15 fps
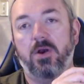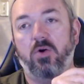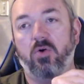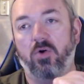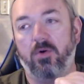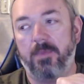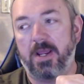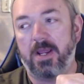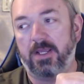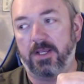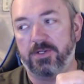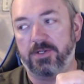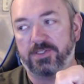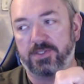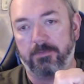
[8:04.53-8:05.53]
who are
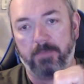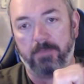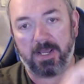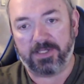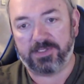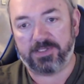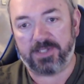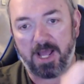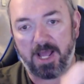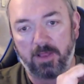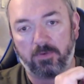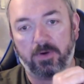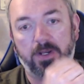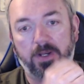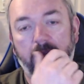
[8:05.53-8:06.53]
making just a base
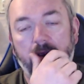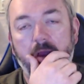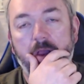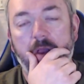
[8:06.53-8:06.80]
salary,